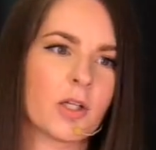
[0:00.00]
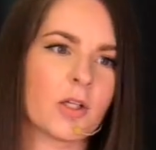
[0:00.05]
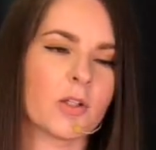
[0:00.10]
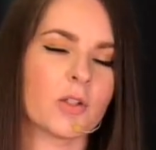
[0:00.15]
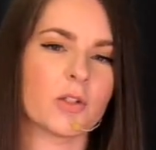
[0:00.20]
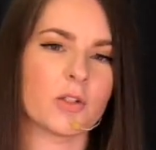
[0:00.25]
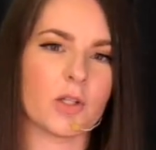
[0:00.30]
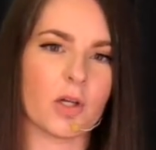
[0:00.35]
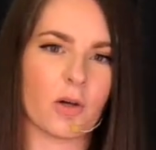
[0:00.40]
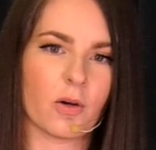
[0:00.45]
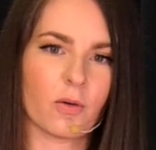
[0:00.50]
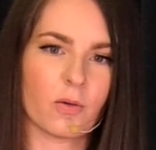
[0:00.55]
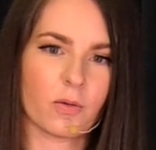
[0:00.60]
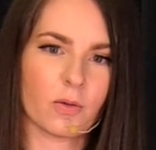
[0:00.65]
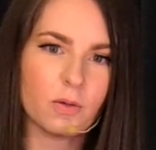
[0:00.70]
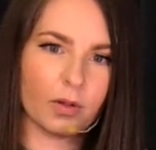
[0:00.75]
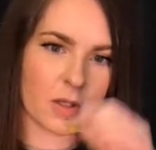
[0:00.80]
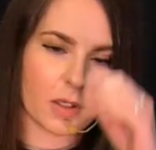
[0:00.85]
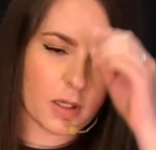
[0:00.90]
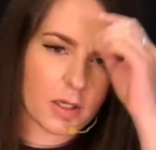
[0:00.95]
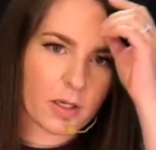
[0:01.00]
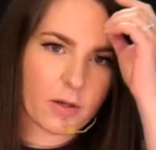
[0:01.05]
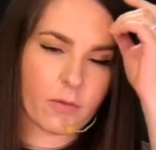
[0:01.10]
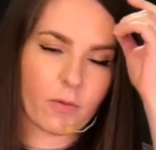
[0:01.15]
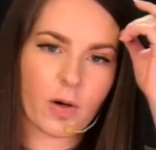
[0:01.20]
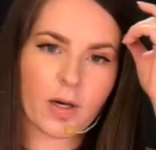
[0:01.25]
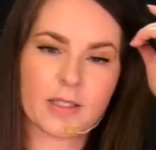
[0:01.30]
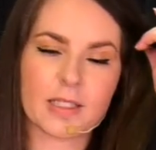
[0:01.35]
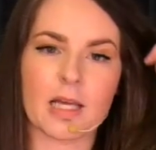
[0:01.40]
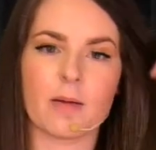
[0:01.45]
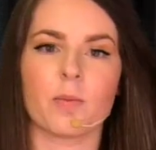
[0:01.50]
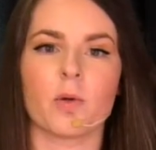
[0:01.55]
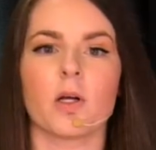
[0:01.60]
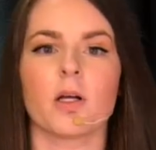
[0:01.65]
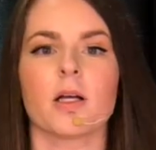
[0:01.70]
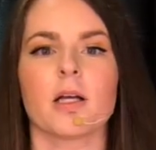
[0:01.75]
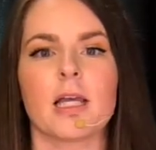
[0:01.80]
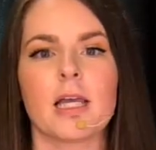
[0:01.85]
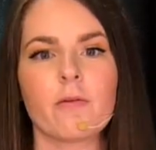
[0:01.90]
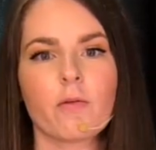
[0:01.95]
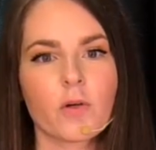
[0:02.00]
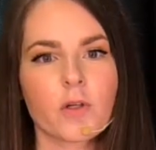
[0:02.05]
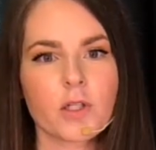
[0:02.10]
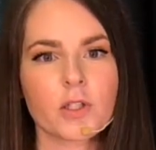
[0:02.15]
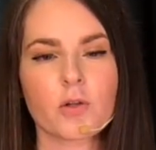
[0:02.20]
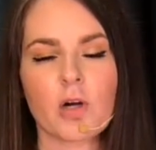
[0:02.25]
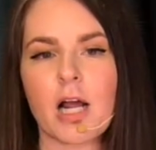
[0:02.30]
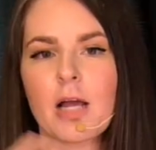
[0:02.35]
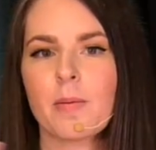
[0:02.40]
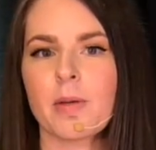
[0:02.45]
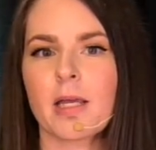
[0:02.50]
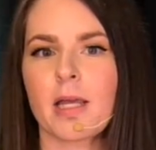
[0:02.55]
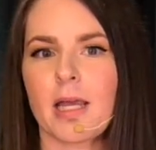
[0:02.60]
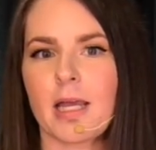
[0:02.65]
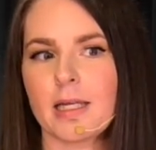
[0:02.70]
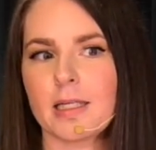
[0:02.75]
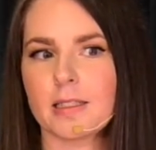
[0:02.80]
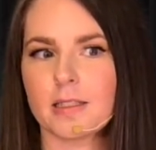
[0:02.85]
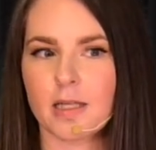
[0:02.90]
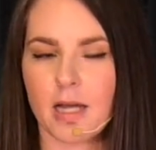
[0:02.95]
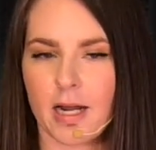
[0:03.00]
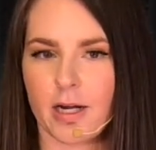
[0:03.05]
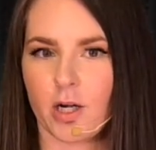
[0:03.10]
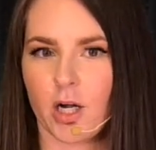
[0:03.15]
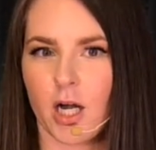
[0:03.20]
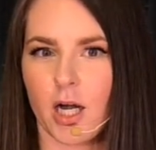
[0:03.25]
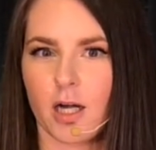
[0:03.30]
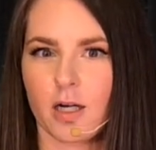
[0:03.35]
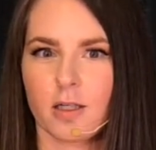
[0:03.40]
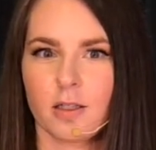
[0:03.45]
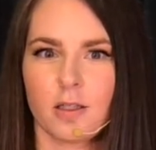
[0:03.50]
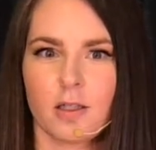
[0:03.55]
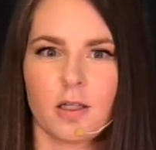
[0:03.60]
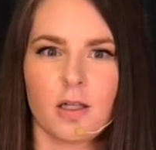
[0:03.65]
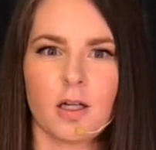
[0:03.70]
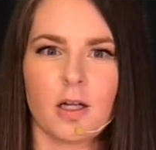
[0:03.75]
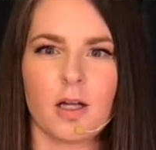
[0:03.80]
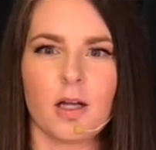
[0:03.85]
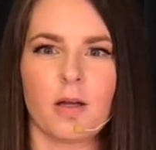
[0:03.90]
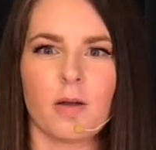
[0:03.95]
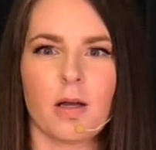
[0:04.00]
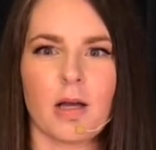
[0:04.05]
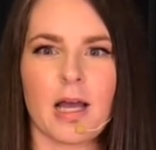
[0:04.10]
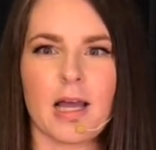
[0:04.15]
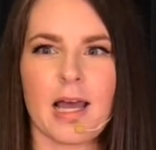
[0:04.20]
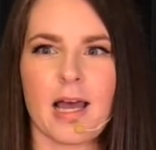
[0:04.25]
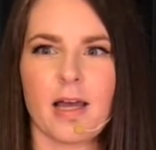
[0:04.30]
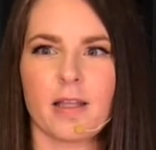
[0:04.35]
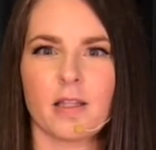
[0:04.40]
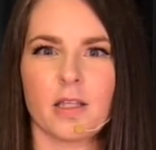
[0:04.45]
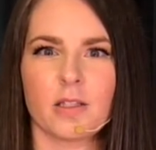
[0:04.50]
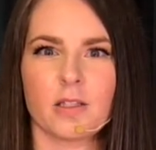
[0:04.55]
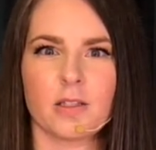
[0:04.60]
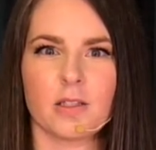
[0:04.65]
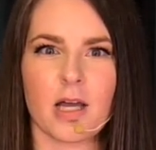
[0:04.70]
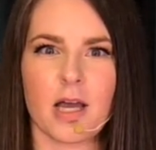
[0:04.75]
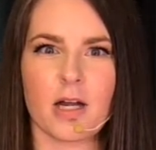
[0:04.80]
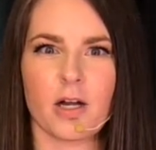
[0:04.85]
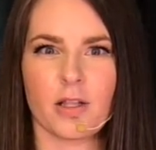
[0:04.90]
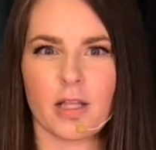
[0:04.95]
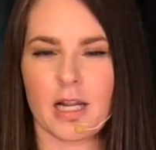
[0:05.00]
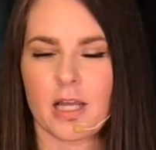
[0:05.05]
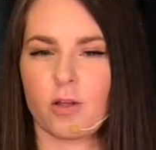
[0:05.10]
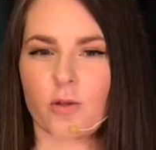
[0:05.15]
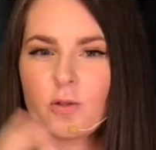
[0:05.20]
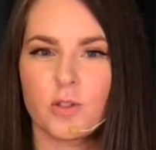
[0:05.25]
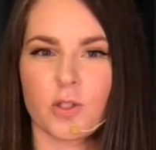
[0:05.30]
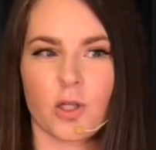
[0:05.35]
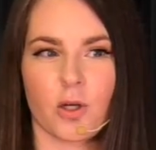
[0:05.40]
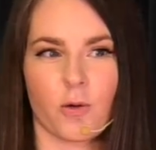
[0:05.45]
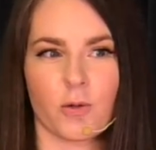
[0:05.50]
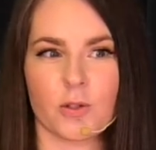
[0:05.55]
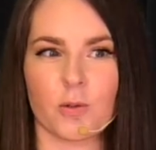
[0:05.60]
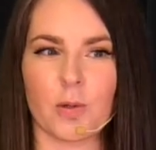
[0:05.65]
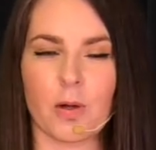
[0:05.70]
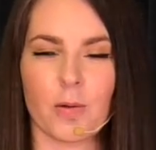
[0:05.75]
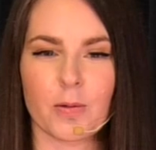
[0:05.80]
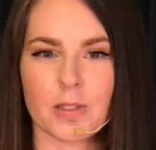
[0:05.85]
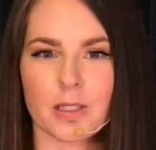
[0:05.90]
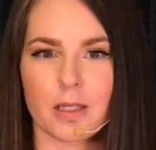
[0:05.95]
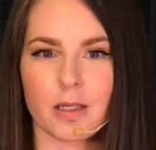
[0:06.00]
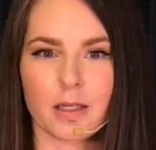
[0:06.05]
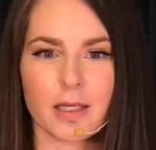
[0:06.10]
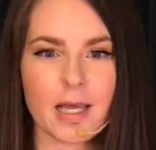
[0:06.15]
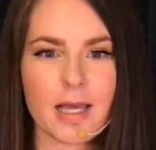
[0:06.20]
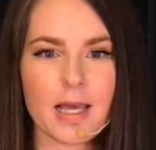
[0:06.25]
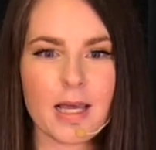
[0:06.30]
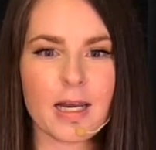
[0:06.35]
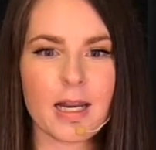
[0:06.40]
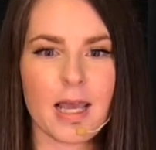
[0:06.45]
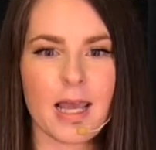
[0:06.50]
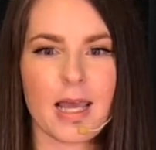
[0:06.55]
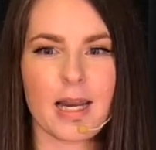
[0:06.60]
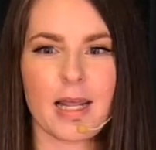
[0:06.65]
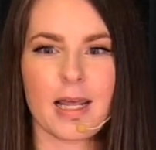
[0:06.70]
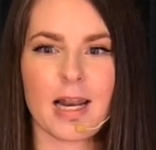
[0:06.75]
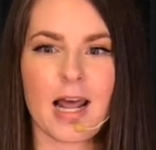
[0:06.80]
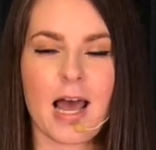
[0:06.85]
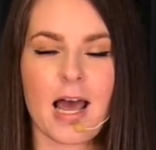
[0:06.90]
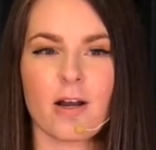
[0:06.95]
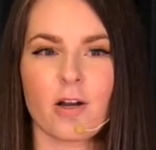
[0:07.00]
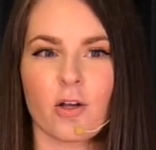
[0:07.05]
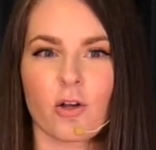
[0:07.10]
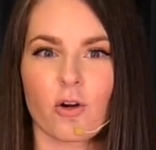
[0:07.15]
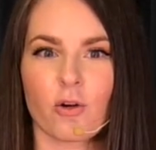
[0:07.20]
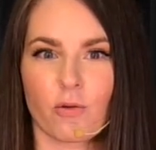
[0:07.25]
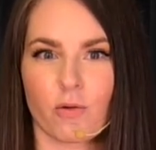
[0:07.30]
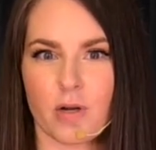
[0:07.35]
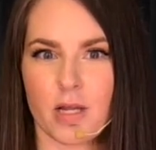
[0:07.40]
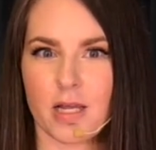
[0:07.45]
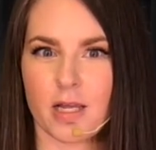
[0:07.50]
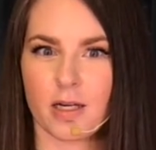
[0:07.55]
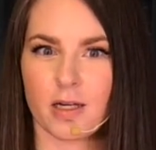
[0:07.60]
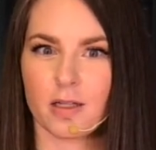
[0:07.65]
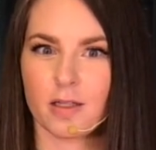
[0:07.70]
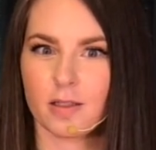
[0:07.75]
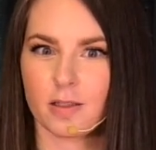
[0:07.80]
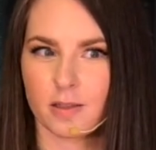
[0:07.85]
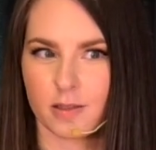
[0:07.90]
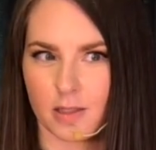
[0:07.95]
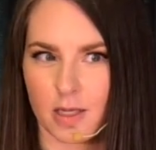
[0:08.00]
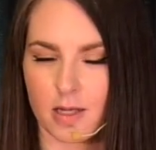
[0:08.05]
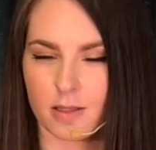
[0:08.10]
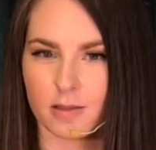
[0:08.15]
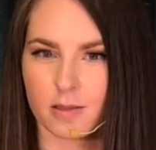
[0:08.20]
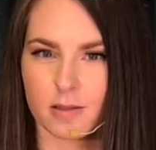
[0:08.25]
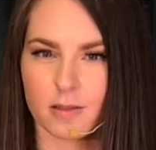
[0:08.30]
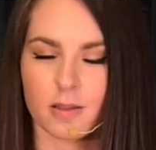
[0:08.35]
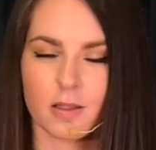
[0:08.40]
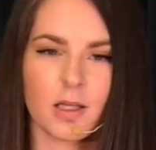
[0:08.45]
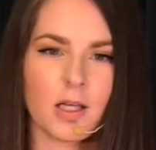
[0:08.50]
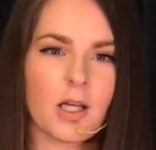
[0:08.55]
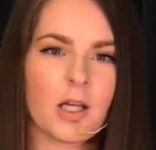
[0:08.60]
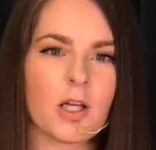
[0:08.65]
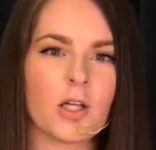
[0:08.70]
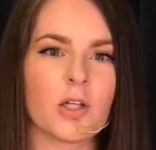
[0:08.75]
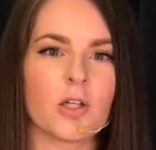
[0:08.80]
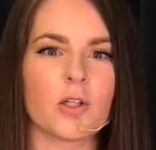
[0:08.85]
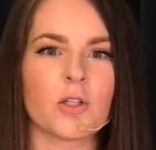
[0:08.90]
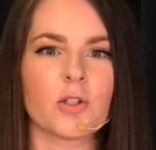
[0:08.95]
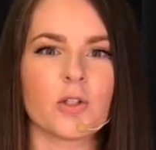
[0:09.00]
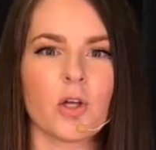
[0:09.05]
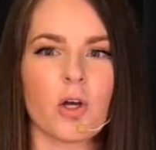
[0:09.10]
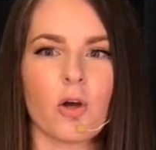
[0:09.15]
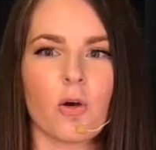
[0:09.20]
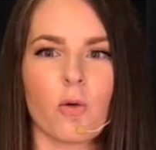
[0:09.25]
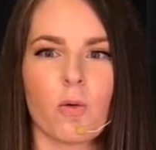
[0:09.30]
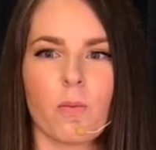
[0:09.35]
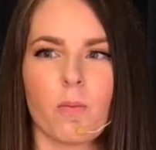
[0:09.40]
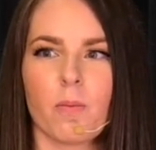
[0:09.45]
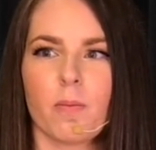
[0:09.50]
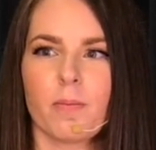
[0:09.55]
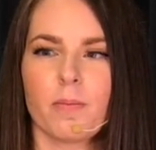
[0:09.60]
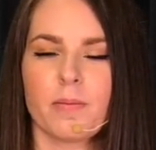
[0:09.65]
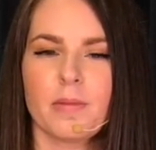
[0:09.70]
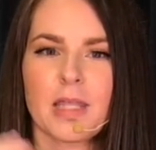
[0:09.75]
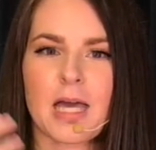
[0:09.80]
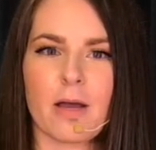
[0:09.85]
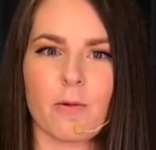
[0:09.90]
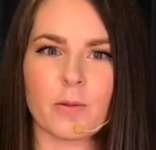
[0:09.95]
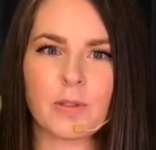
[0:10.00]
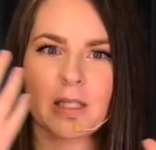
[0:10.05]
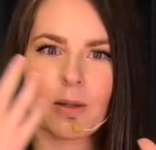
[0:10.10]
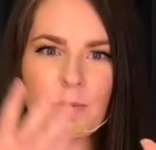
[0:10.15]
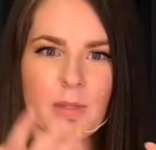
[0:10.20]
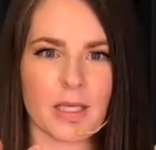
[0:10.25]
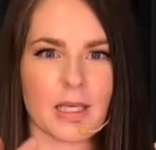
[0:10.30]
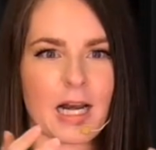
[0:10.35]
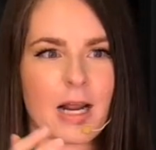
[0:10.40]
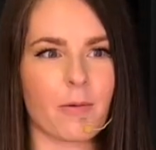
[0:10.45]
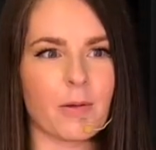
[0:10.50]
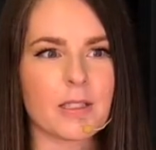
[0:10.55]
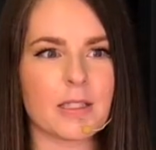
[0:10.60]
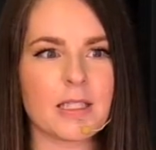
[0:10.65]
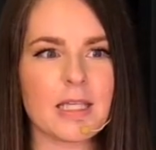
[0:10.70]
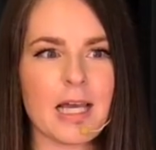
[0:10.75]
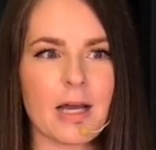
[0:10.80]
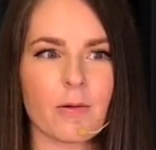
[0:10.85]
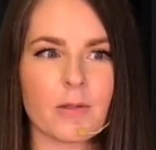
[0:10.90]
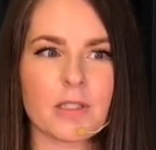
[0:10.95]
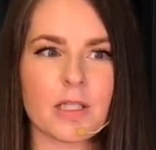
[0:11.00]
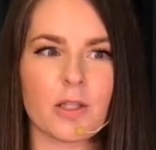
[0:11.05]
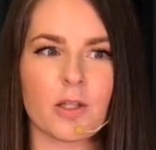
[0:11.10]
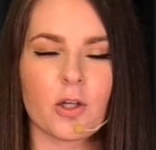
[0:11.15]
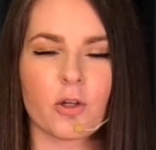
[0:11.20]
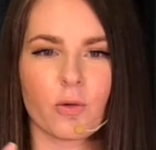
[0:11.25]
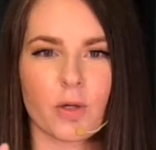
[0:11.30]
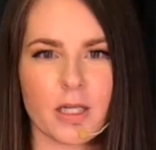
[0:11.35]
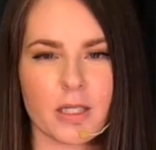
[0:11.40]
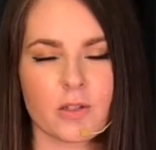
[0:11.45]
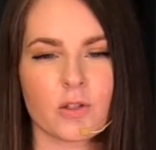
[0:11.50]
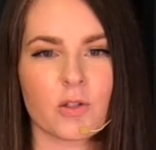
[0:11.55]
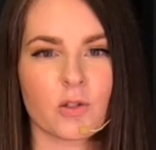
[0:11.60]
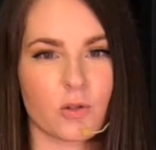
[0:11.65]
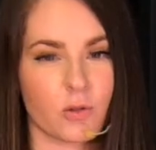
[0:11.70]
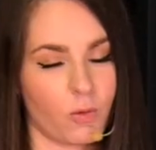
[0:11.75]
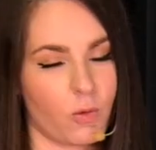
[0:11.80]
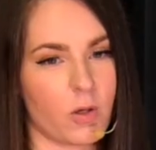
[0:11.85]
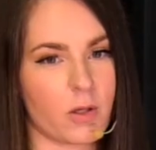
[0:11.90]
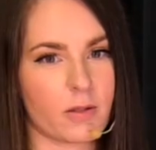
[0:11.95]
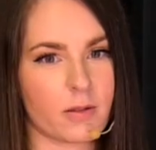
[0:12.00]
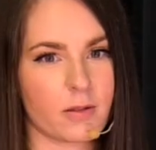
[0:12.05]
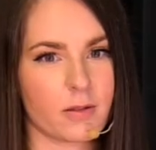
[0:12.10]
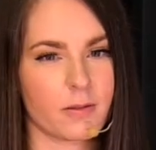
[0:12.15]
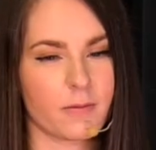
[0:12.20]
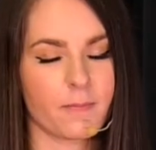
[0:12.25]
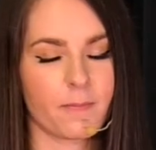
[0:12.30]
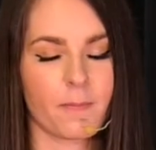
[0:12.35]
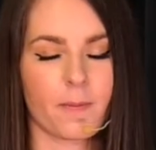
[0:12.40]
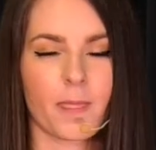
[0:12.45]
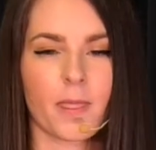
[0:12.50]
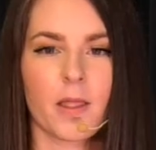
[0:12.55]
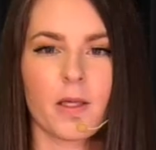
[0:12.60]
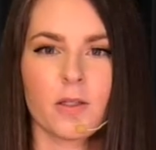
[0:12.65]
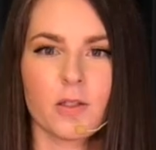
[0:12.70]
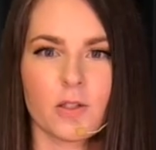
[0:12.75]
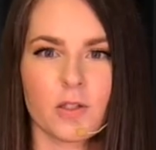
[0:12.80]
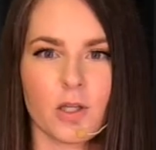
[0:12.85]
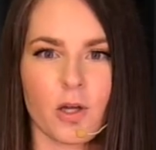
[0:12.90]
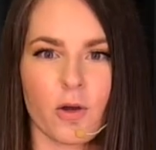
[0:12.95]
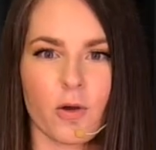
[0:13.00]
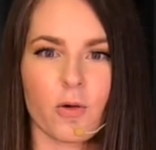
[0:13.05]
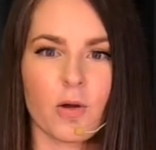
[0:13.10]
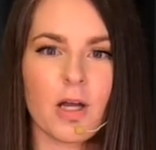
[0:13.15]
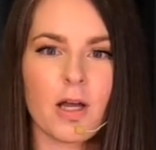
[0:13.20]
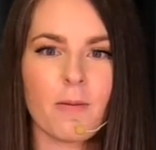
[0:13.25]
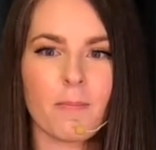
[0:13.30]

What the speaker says: So, for example, if we're describing a diner, I had this diner that I used to go to when I was a little kid, and it had green seats. So that was something that I would see. I would see the green stools. So